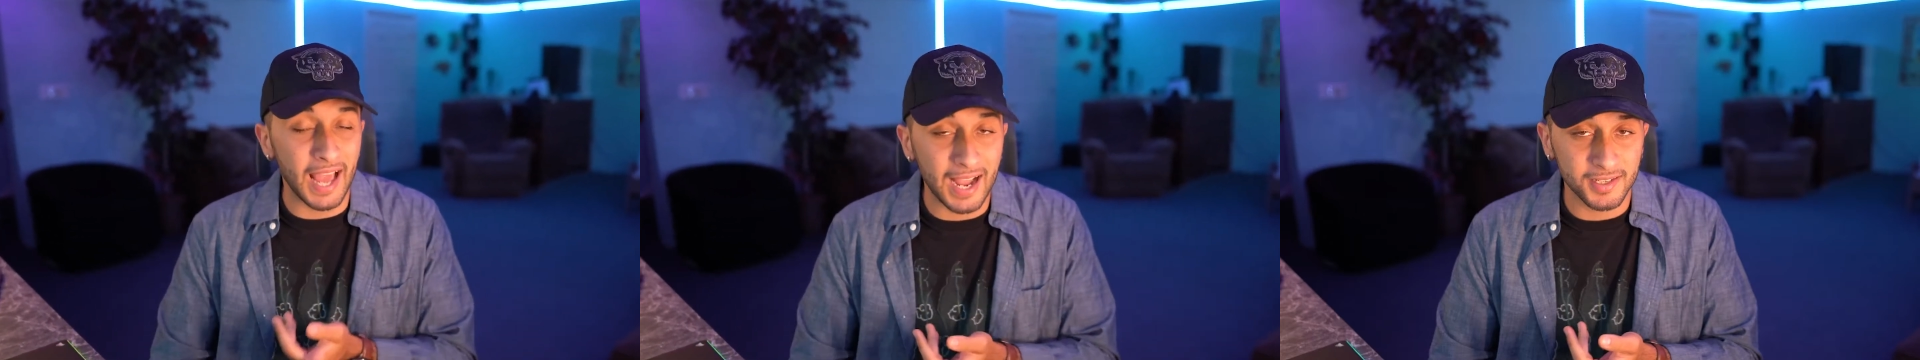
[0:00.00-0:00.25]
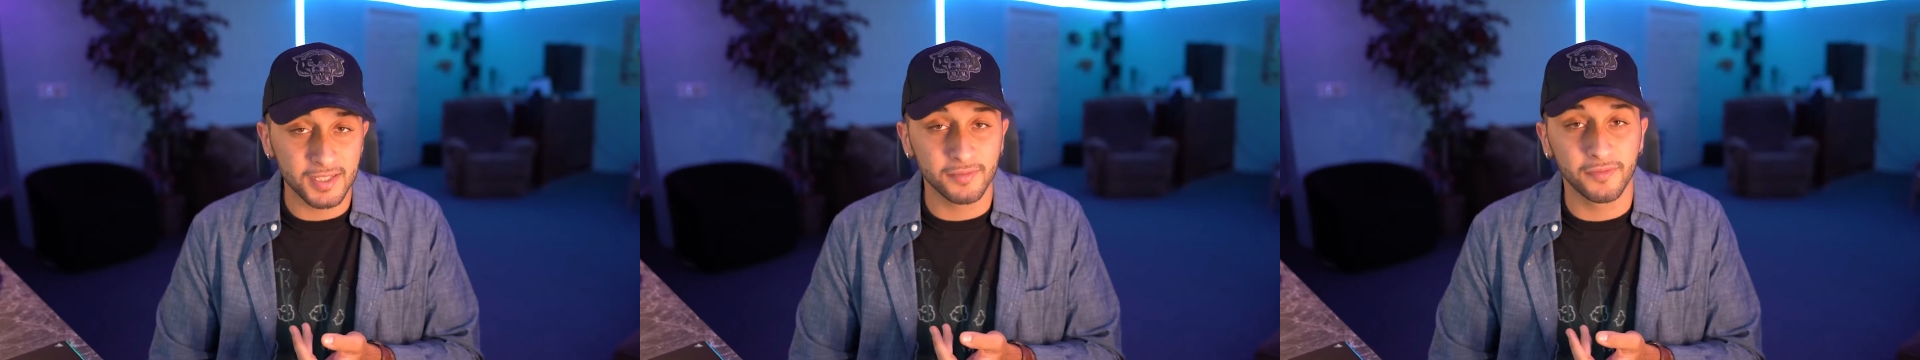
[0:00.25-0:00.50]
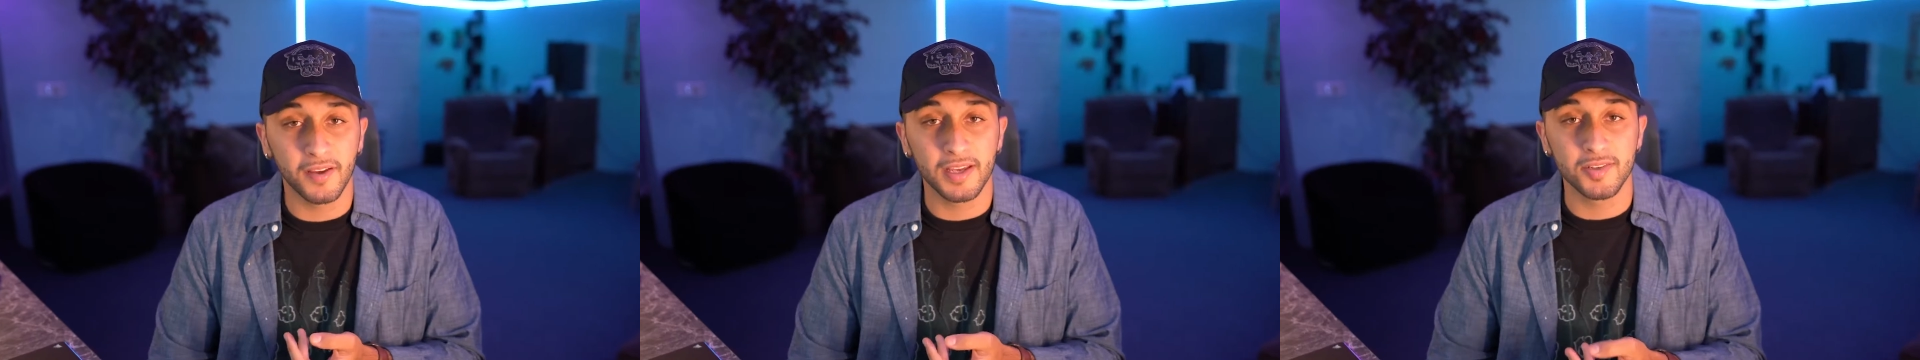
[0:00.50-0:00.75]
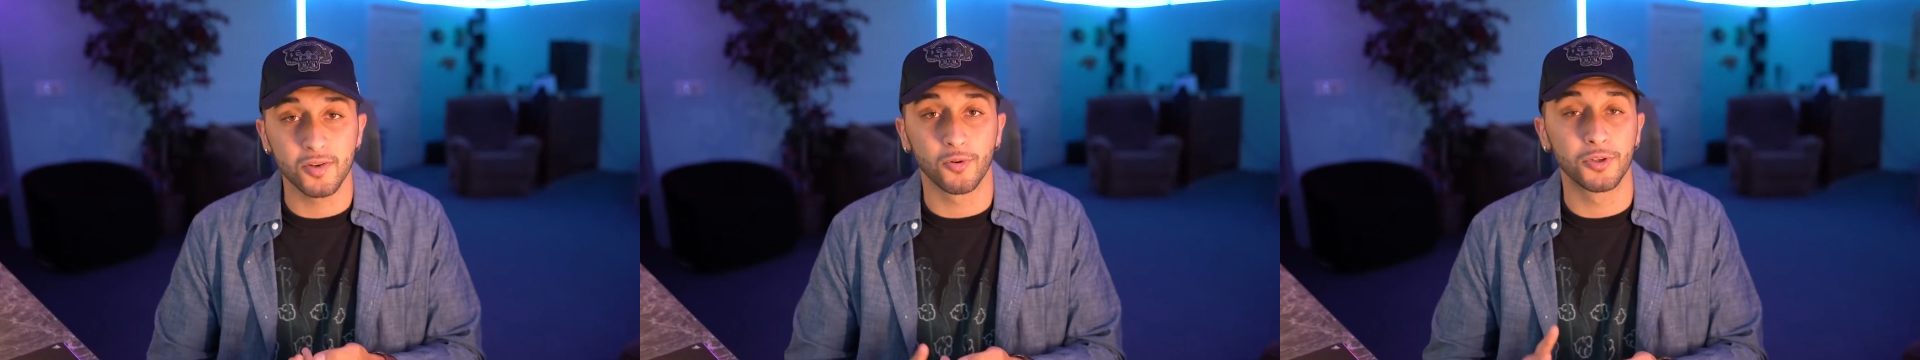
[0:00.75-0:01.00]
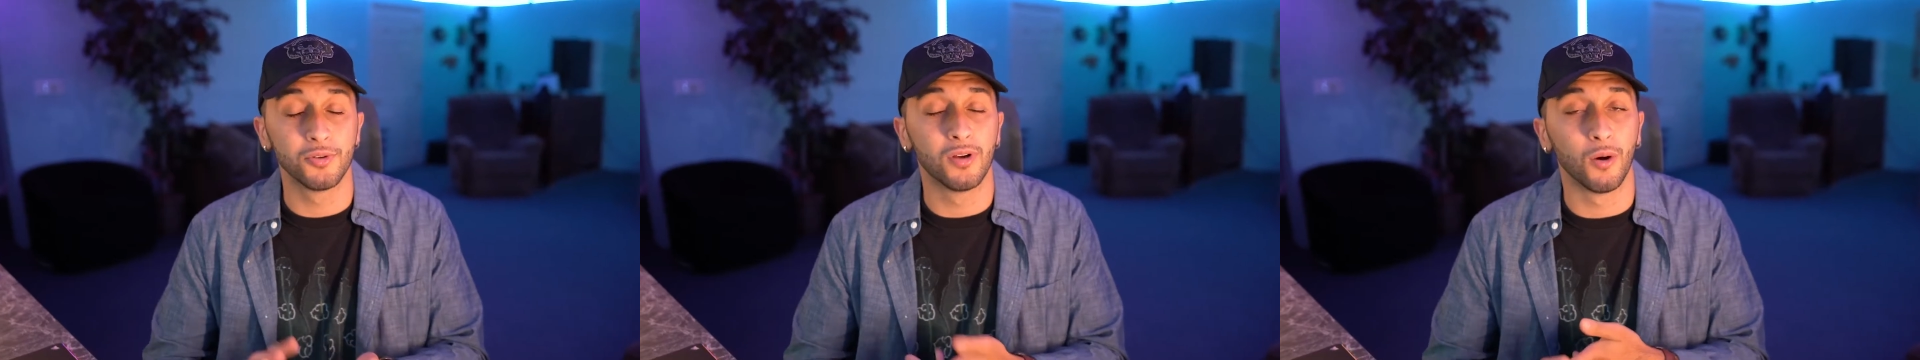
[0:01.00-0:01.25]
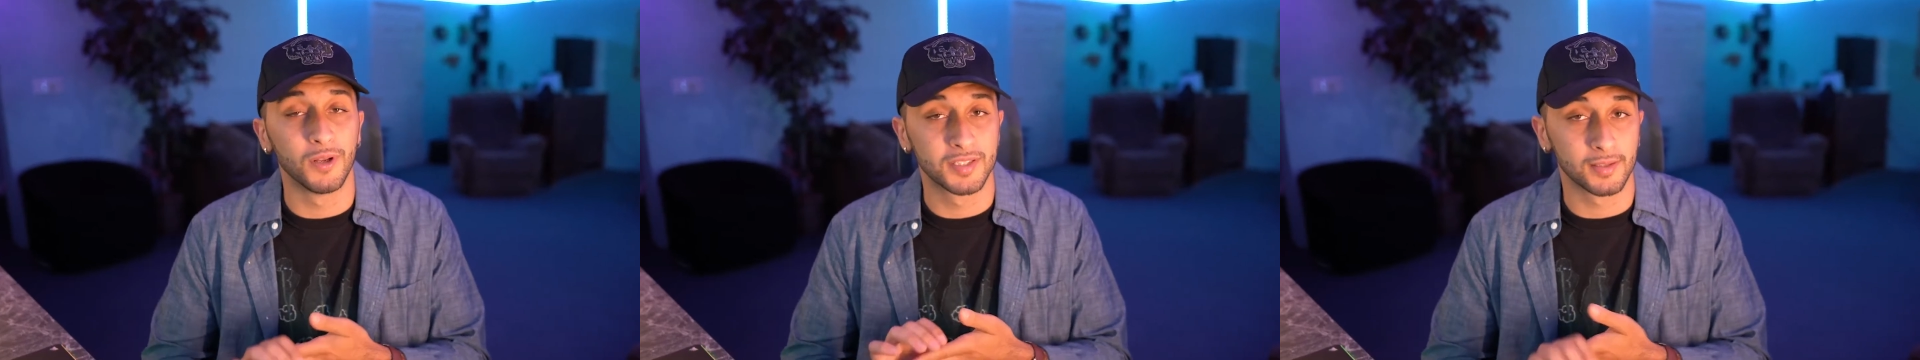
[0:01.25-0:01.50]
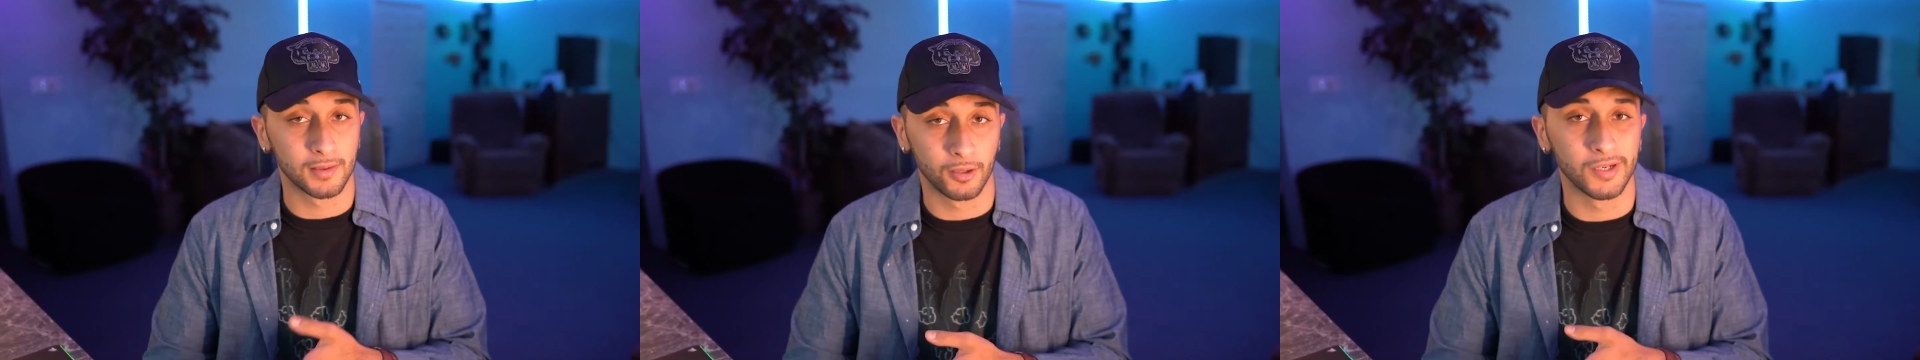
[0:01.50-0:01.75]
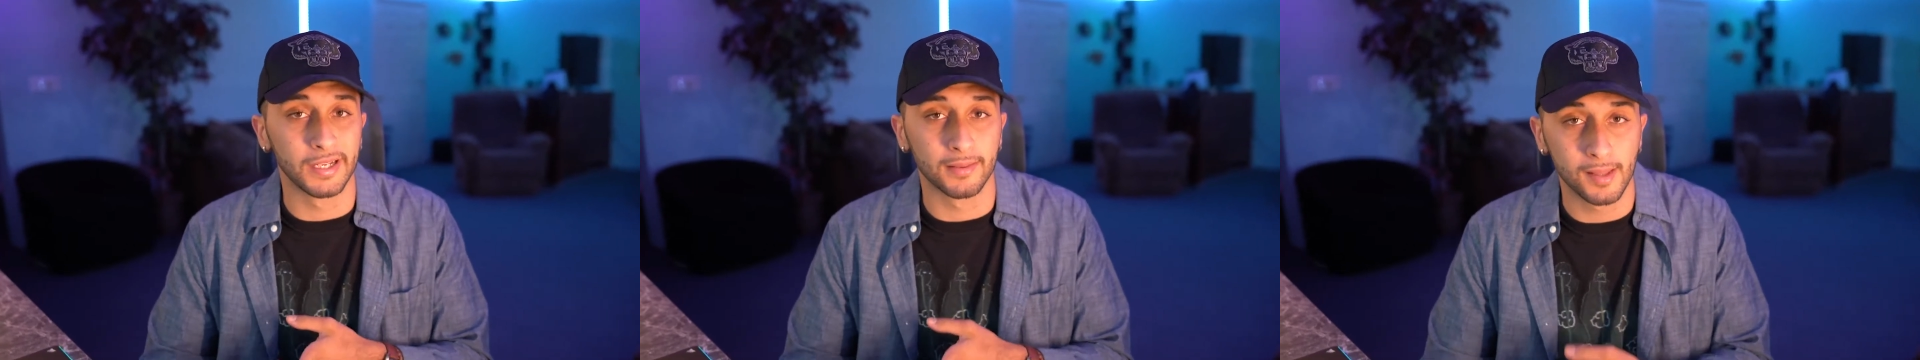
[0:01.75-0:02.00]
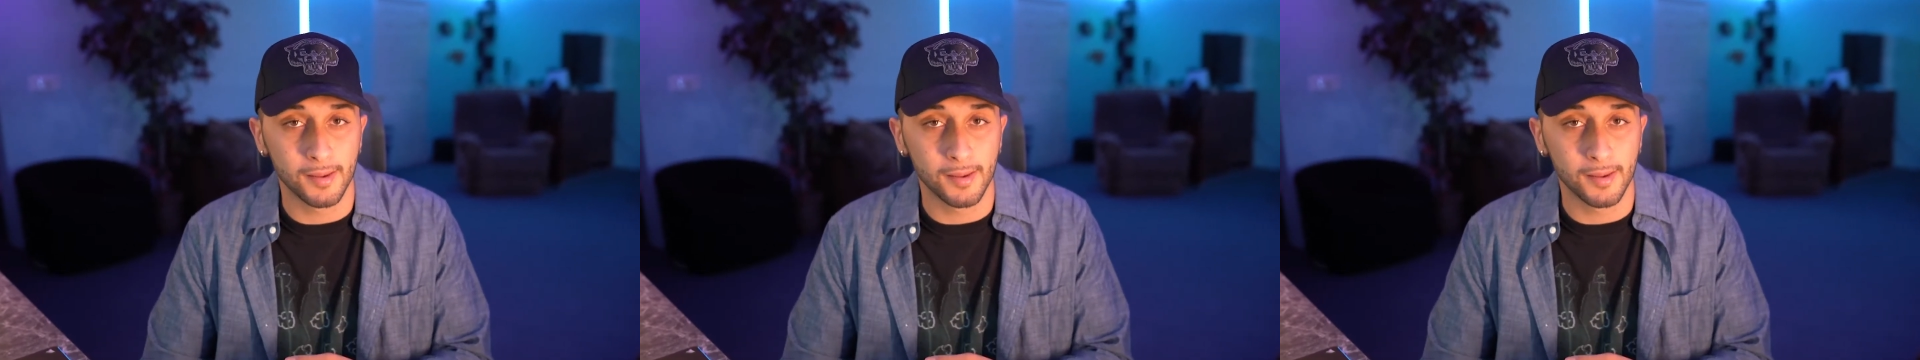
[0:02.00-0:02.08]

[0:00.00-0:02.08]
active phase or you go into learning